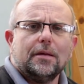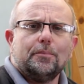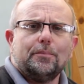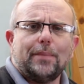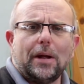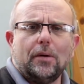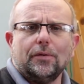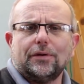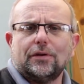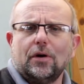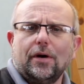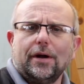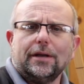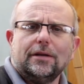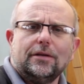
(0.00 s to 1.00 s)
belt
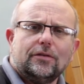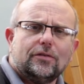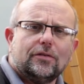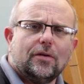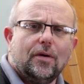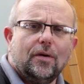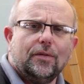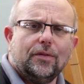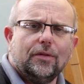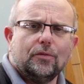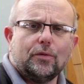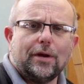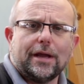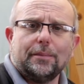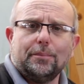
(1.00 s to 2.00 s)
tightness on the
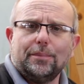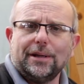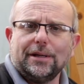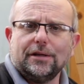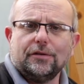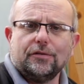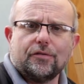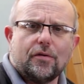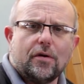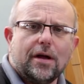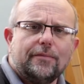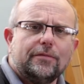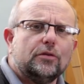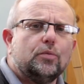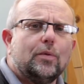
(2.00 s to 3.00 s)
rack and pinion
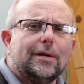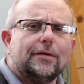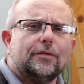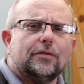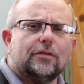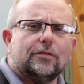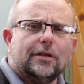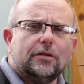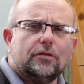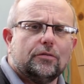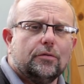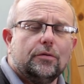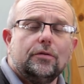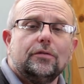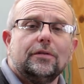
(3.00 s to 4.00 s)
drive as well as the set
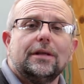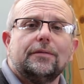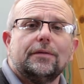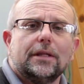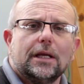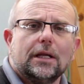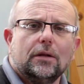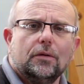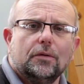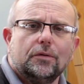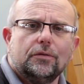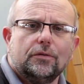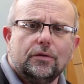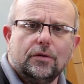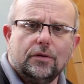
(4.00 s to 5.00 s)
screws, and everything
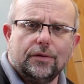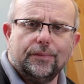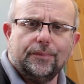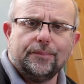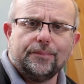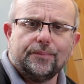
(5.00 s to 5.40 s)
looks good.